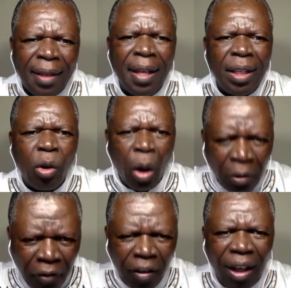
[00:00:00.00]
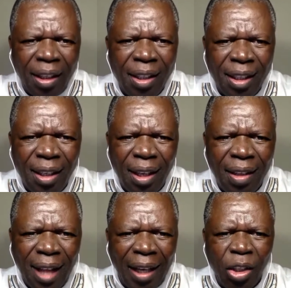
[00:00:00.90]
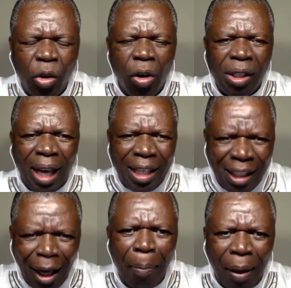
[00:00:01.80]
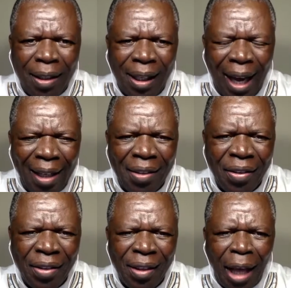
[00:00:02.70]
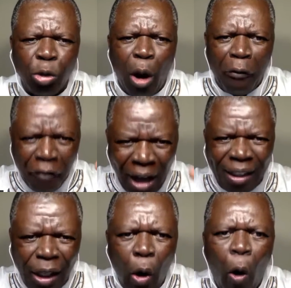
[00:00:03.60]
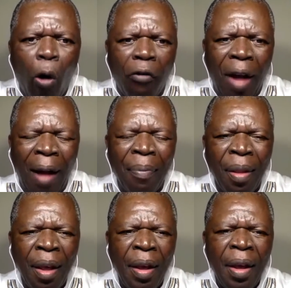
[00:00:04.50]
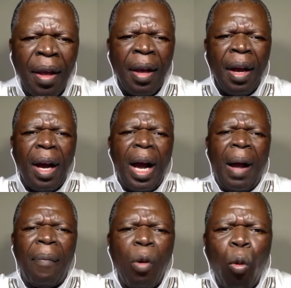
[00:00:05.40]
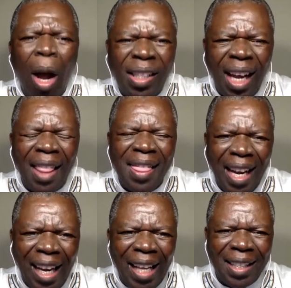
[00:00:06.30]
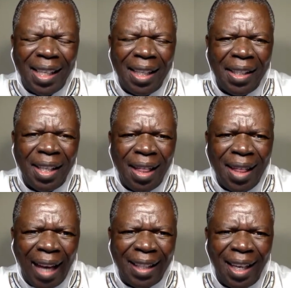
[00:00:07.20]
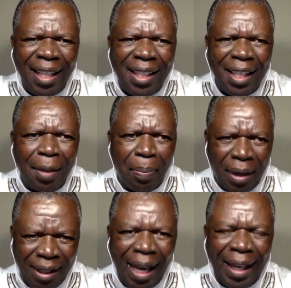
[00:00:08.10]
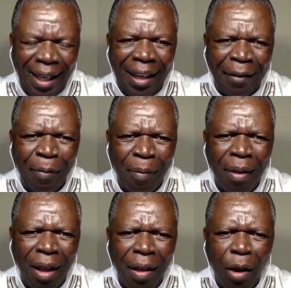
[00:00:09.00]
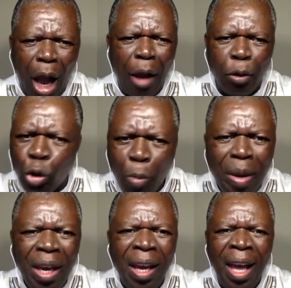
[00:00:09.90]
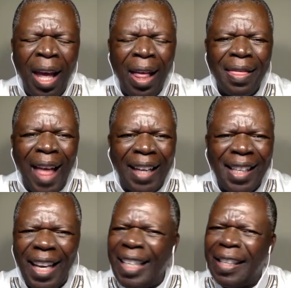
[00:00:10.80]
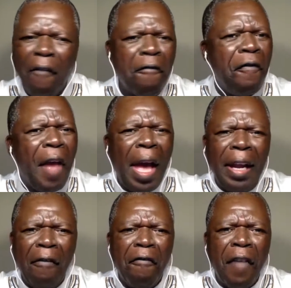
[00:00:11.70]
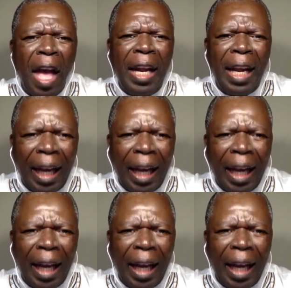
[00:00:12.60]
This conflict that is causing us sleepless nights, that we are fighting over, what are the lessons that it is presenting? To me, that is a very, very